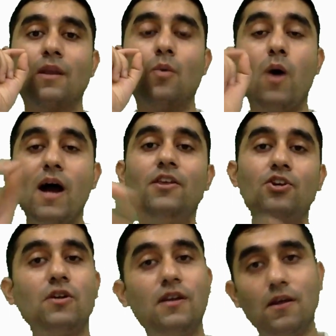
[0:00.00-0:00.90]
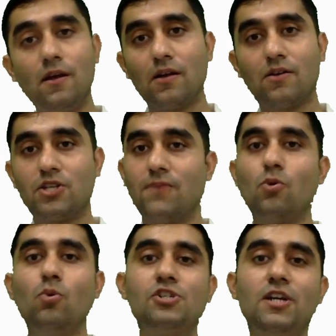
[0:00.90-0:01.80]
why they should ship
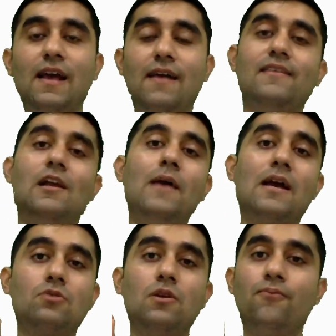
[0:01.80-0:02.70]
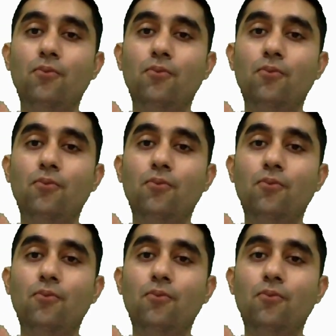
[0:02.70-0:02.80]
to Google Sheet, and they'll be actually